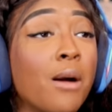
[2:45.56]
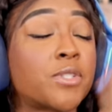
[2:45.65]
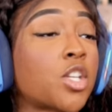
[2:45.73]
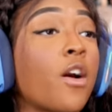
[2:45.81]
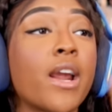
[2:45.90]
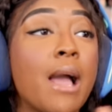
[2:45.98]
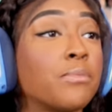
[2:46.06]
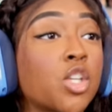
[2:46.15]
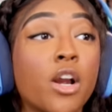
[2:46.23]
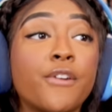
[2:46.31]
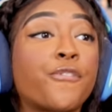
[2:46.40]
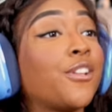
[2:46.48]
I'm
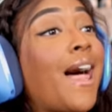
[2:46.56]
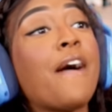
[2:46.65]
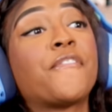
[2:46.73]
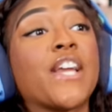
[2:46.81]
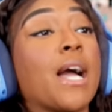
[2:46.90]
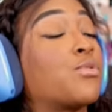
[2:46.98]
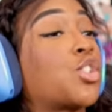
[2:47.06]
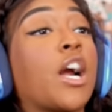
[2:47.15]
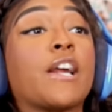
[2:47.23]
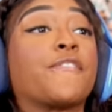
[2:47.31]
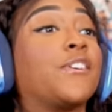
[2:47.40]
sorry for laughing. I'm sorry for